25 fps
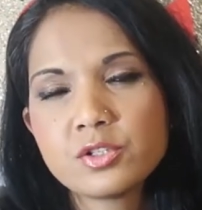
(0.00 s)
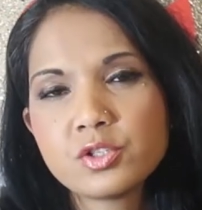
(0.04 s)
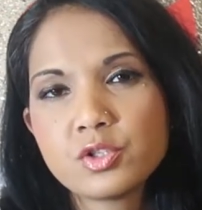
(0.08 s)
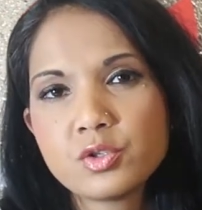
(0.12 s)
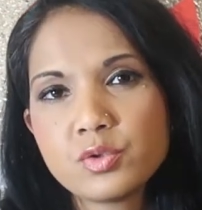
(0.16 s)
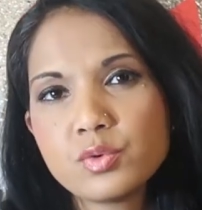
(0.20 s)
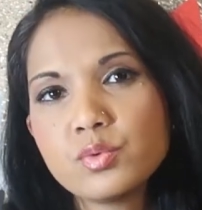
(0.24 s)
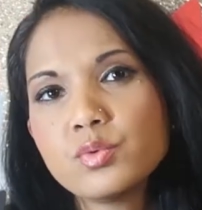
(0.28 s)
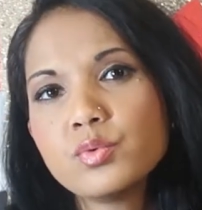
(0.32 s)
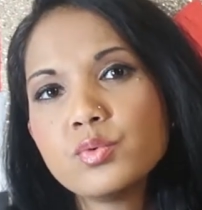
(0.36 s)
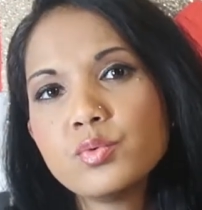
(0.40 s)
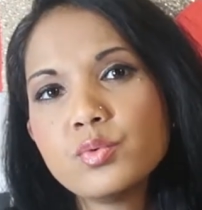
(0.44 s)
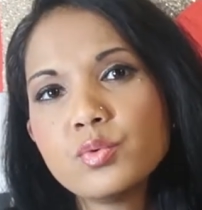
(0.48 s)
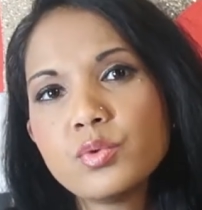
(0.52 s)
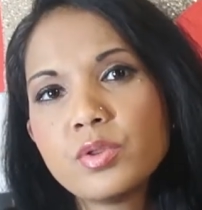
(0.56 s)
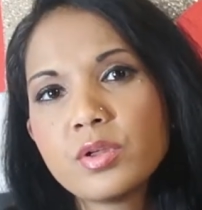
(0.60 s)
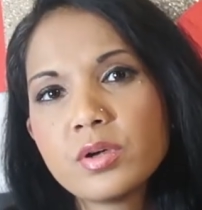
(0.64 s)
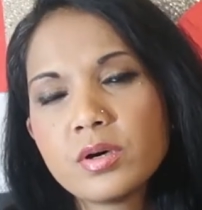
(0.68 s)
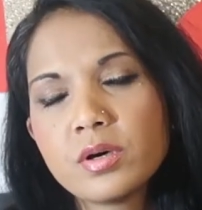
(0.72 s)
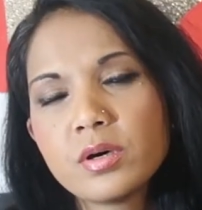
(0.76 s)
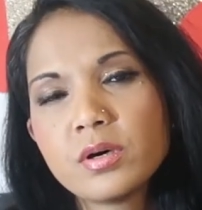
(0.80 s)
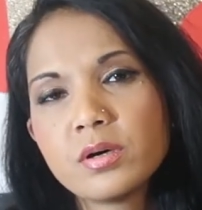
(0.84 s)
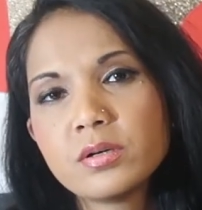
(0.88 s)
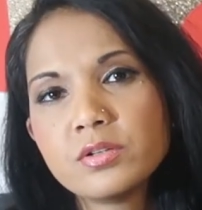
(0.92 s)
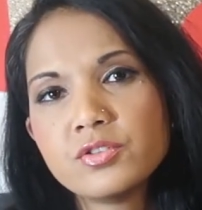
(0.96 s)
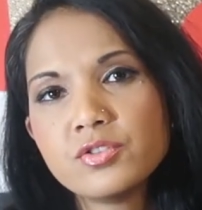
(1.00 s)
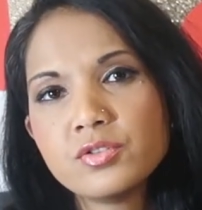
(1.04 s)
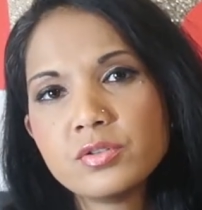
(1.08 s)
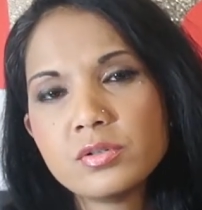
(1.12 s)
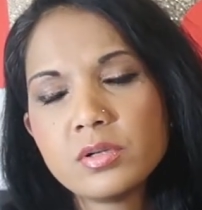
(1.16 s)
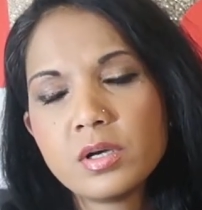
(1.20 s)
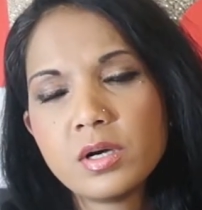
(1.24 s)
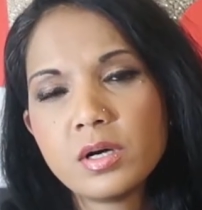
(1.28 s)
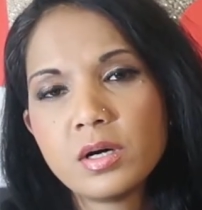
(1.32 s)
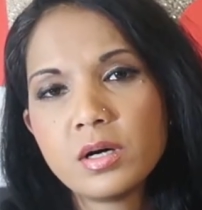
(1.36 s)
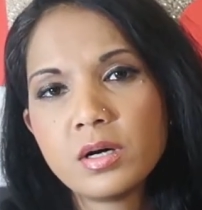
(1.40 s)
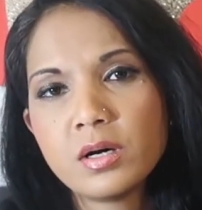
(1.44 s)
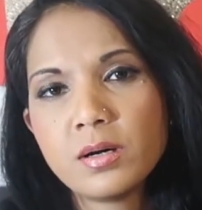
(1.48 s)
to the
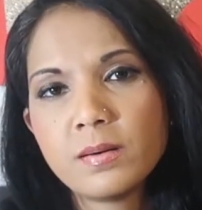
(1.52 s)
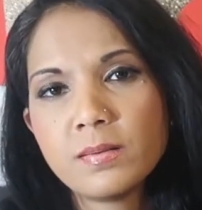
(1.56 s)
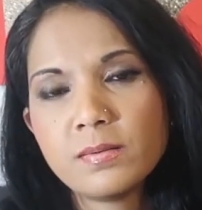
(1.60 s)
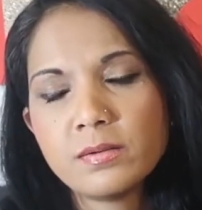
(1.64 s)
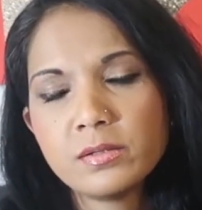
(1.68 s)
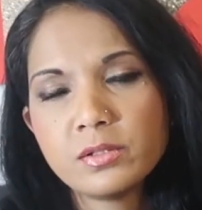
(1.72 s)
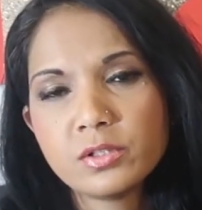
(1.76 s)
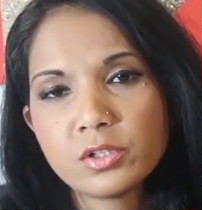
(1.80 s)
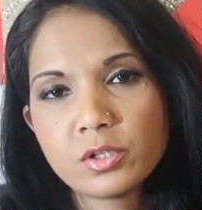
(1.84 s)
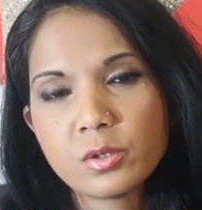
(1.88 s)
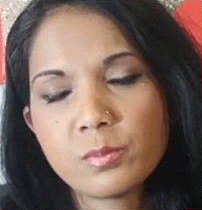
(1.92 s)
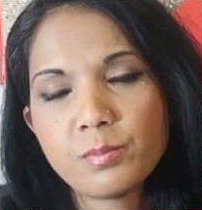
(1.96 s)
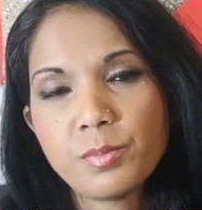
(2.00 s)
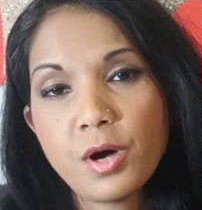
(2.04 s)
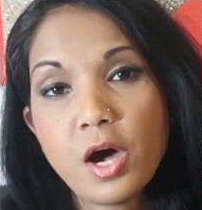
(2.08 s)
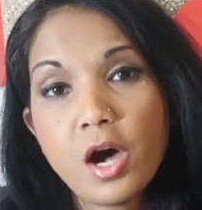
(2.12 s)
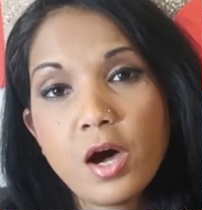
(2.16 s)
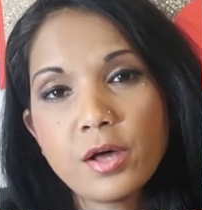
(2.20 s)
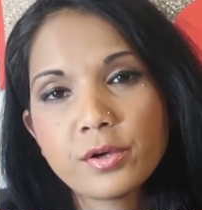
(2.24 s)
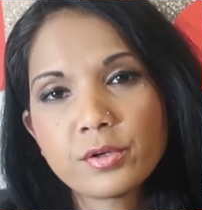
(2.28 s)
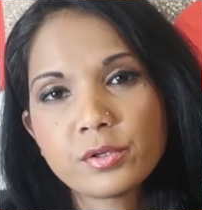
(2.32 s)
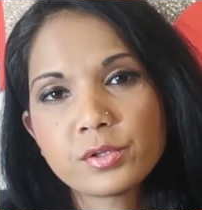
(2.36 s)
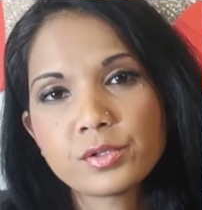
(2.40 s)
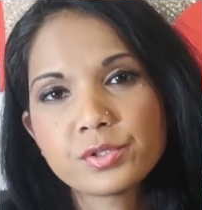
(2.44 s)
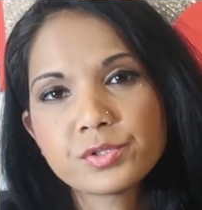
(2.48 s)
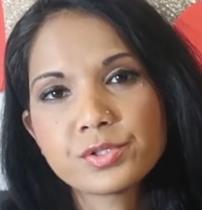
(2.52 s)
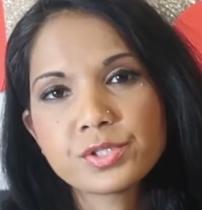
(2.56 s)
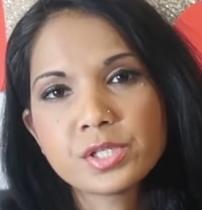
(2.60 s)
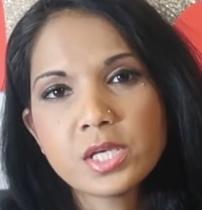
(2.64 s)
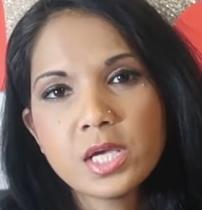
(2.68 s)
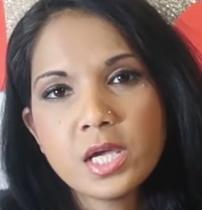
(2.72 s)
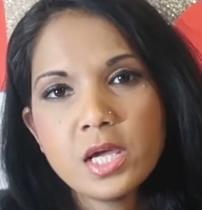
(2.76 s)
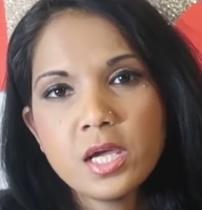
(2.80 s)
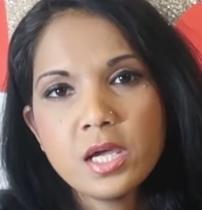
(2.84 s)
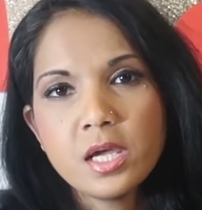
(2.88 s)
little bottles.